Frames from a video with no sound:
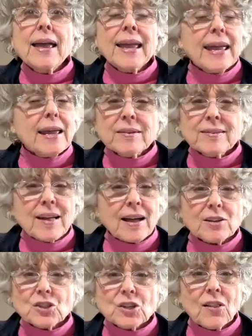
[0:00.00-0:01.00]
hand
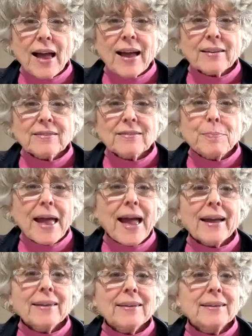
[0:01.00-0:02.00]
massage class
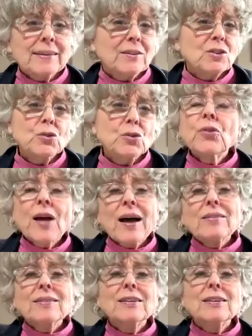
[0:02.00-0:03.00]
back in
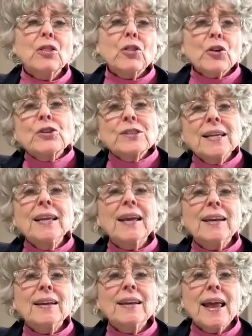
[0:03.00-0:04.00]

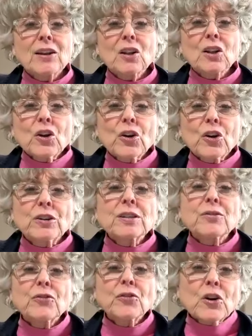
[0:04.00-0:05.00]
2013 and
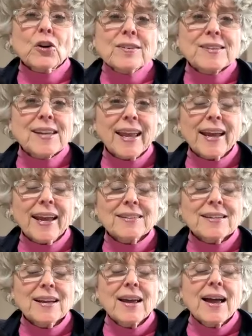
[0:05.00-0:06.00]
learned
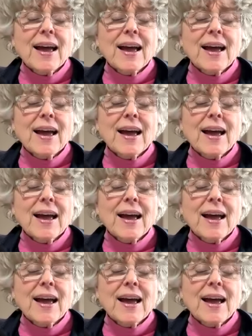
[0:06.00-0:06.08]
firsthand